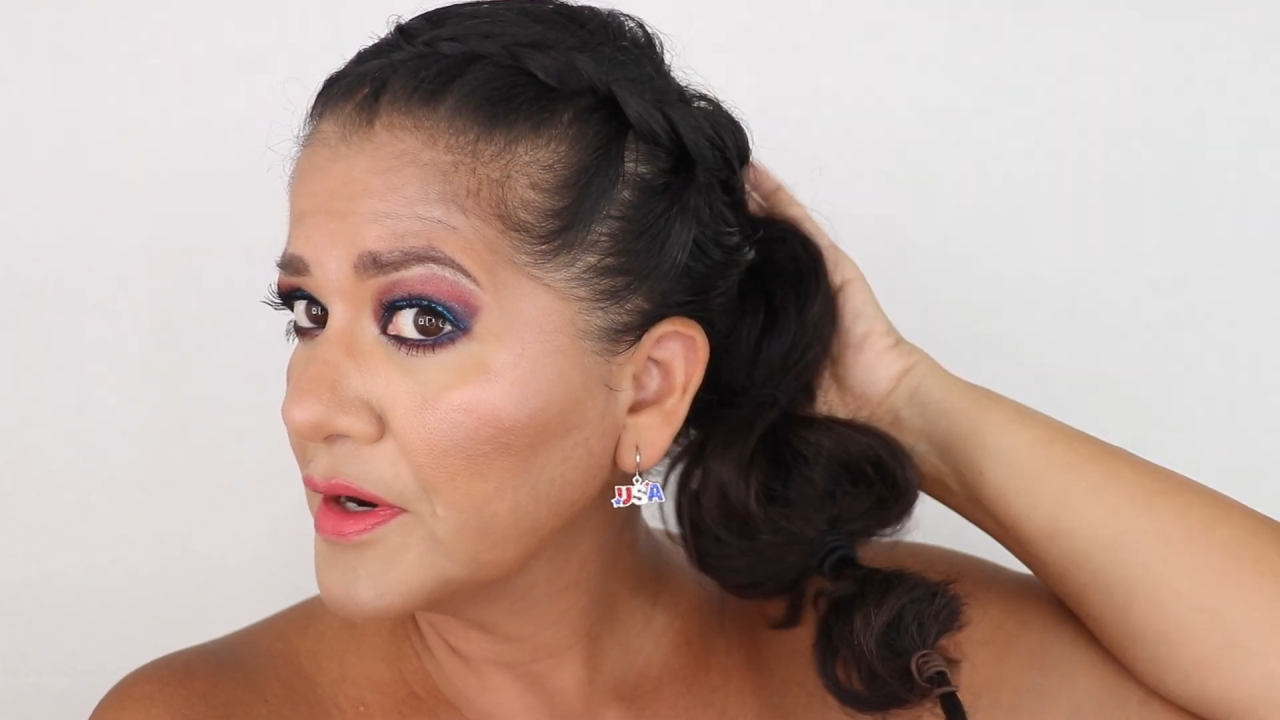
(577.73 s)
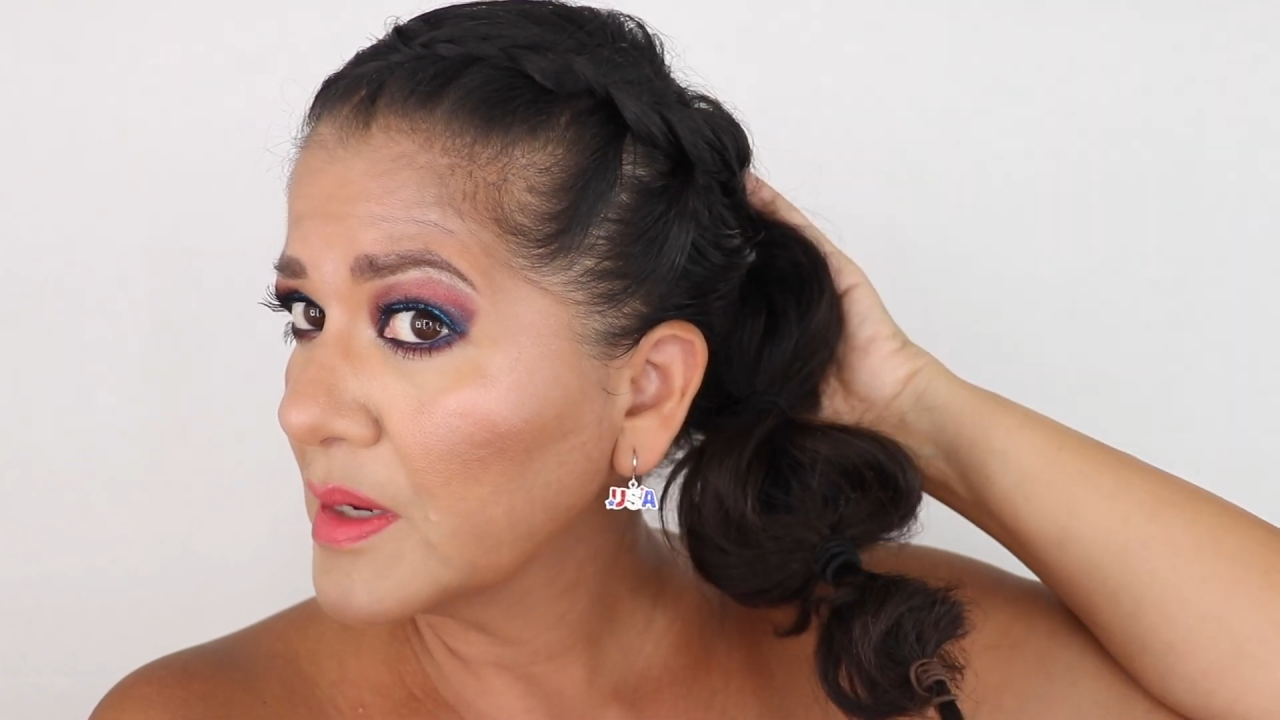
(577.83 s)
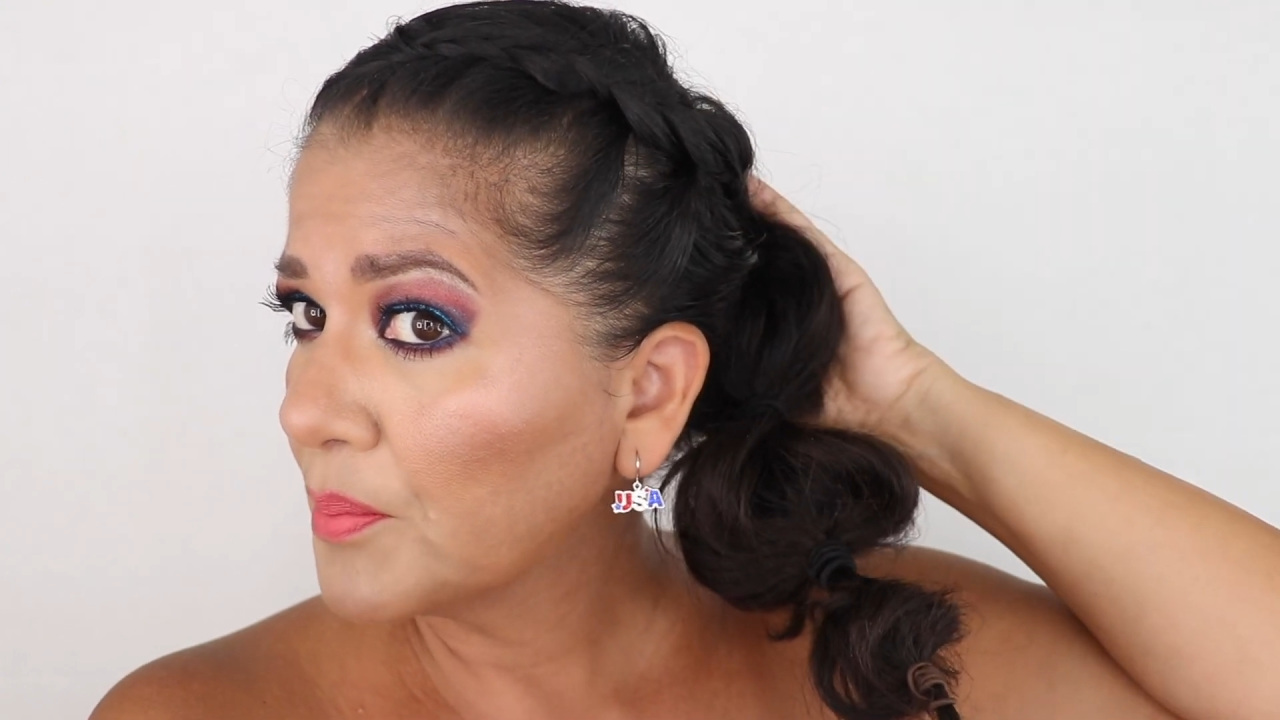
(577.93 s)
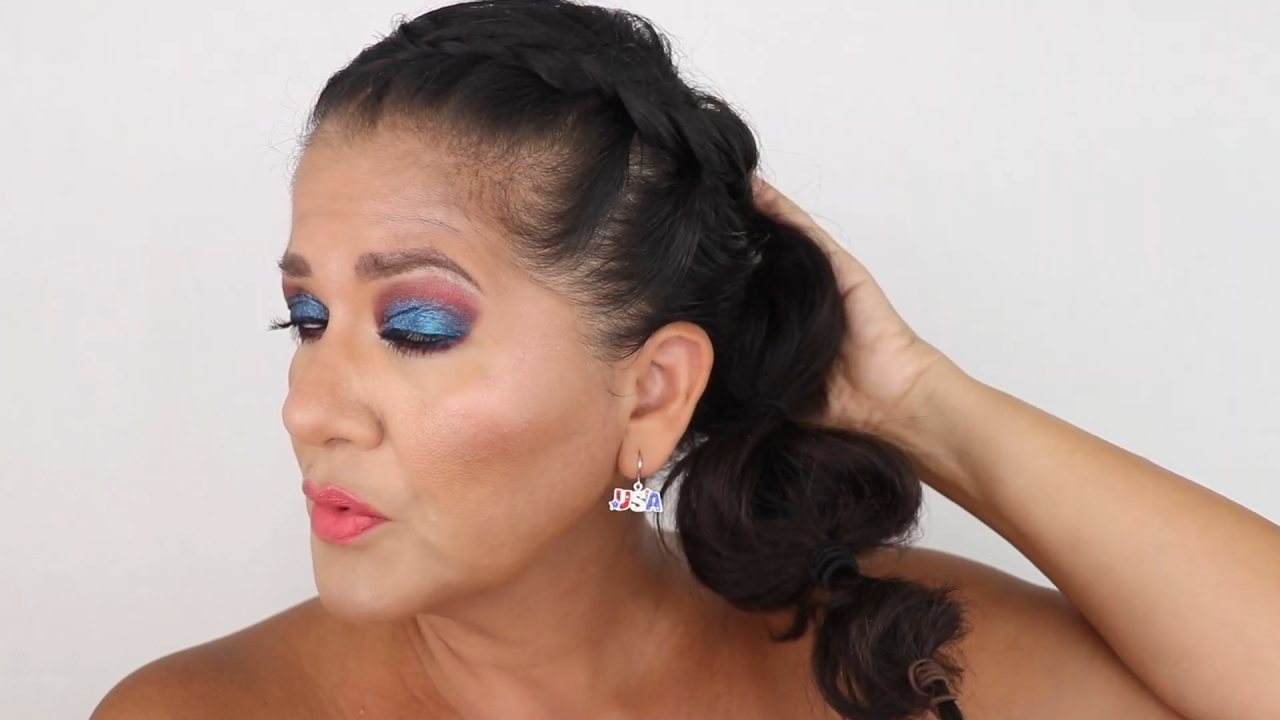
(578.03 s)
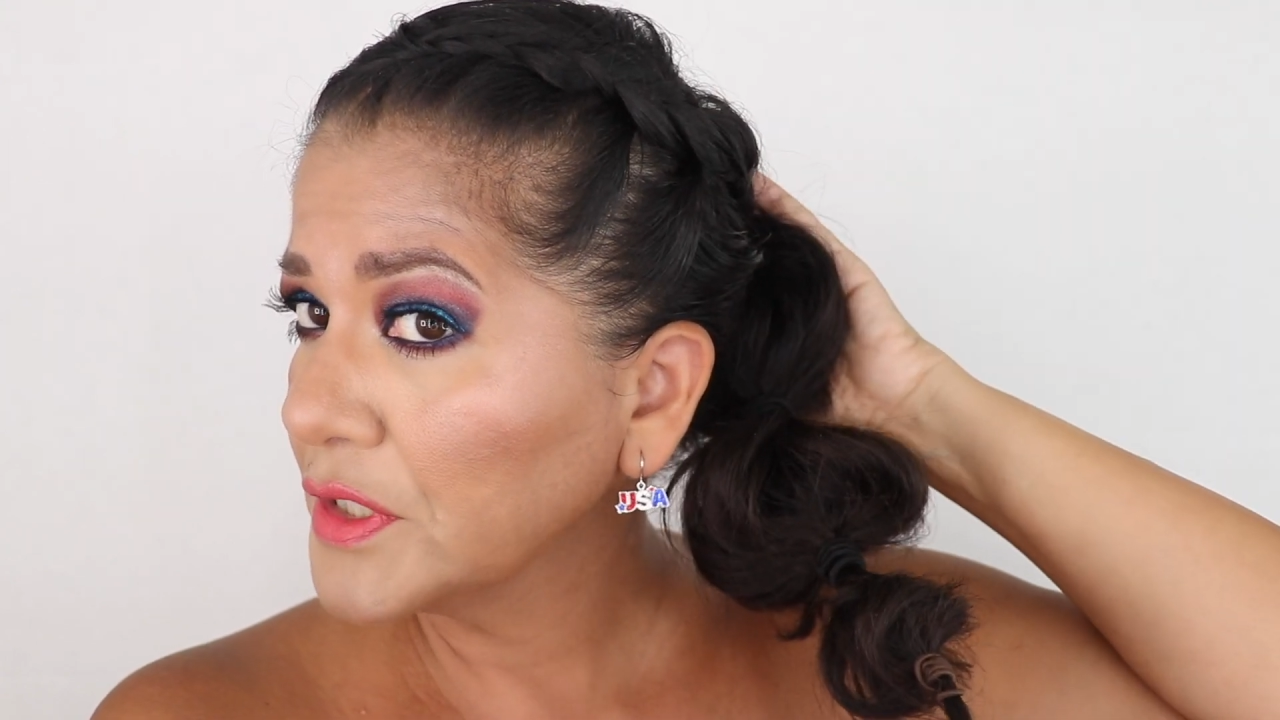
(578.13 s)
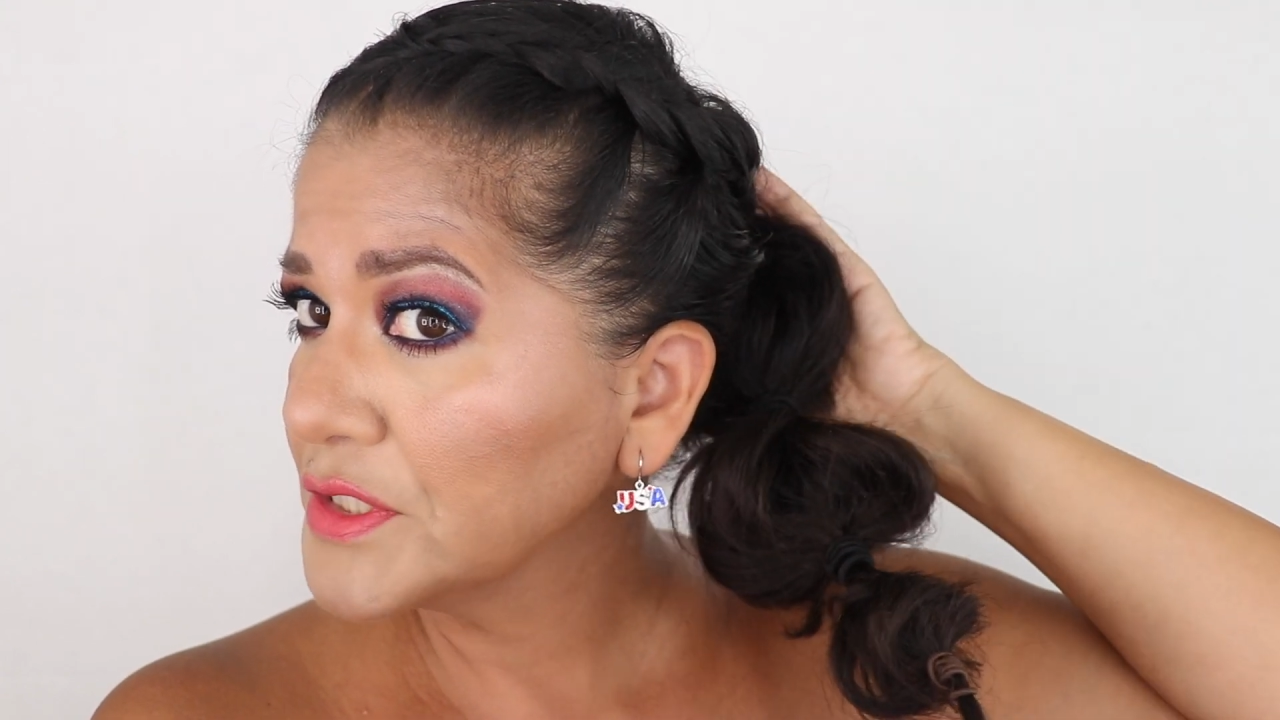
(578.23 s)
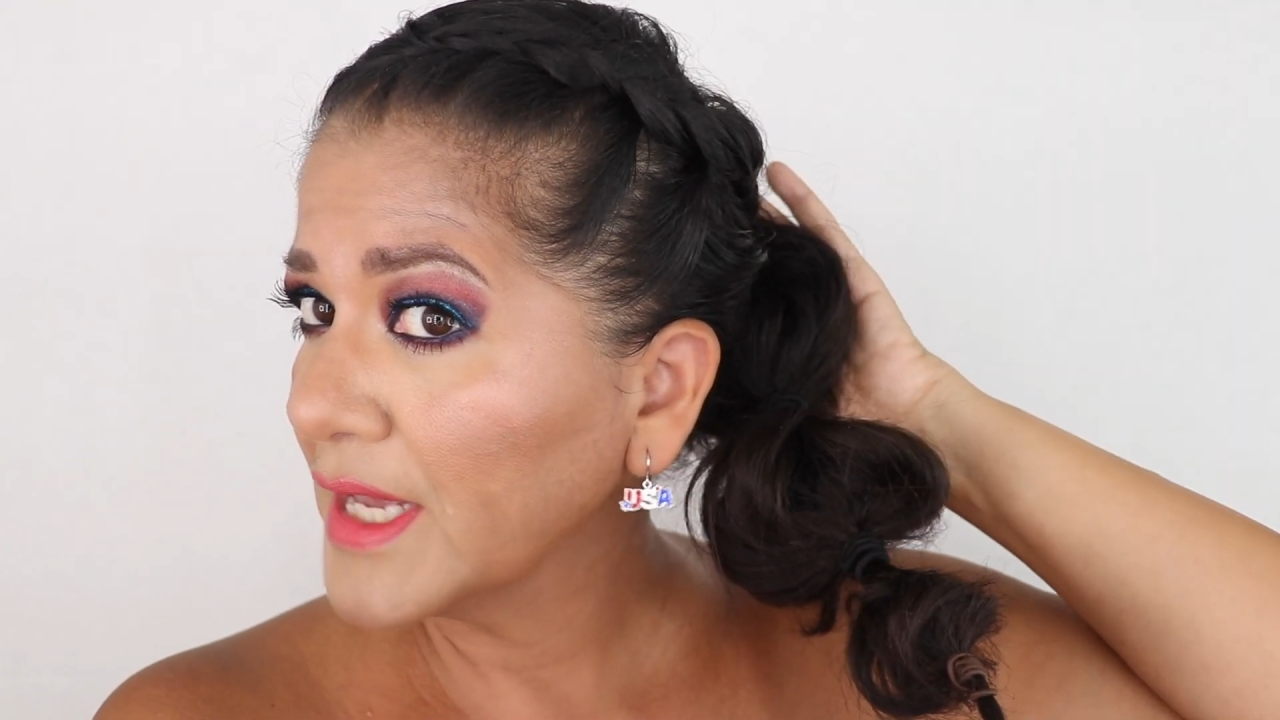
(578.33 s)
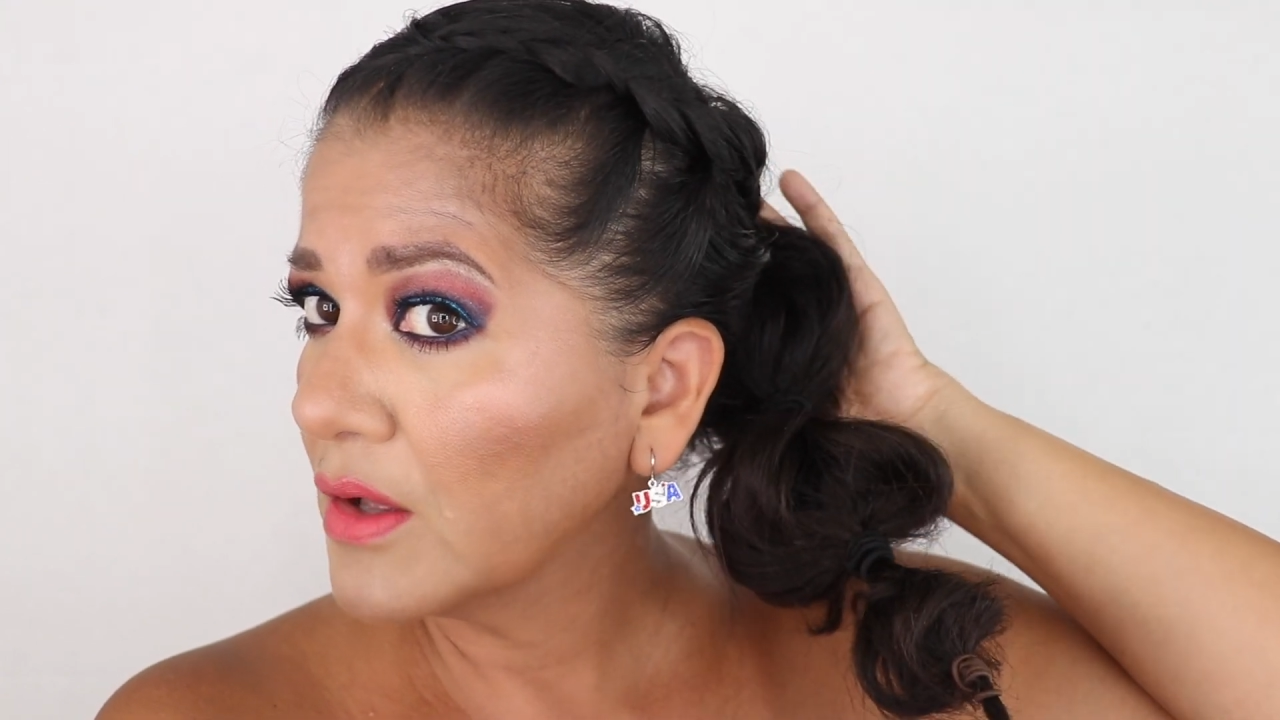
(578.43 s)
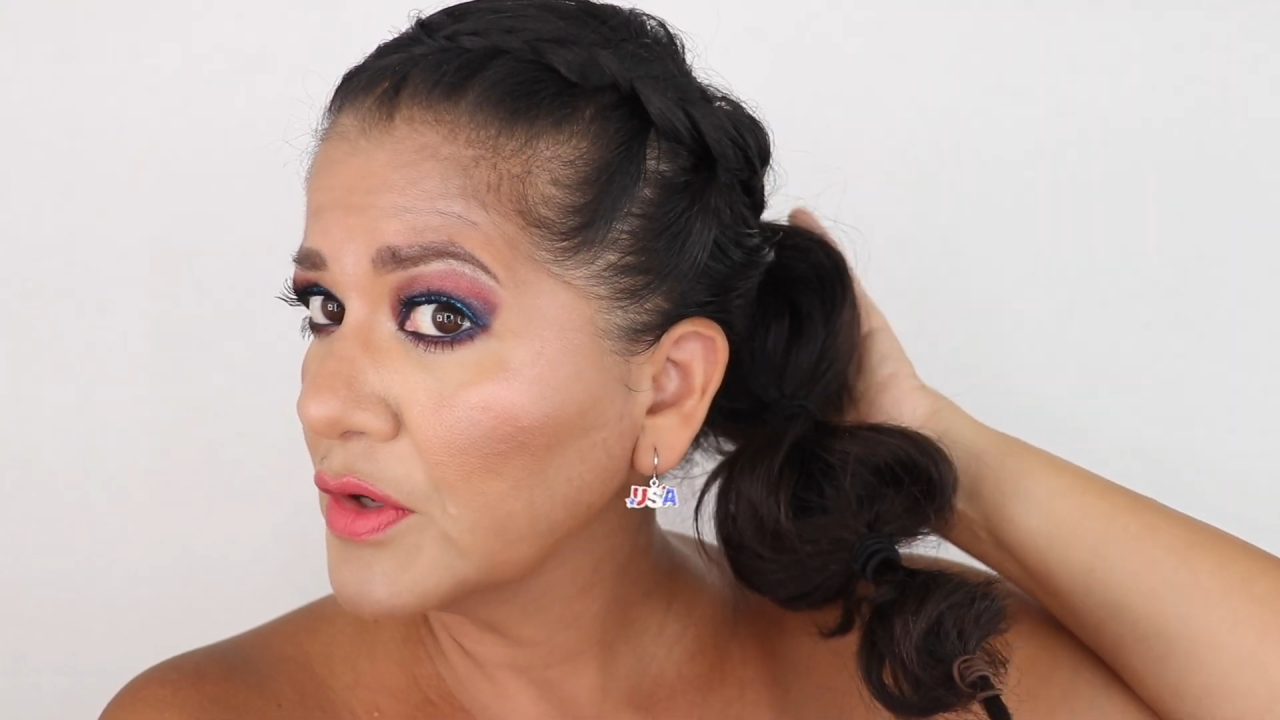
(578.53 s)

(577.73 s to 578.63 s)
in a ponytail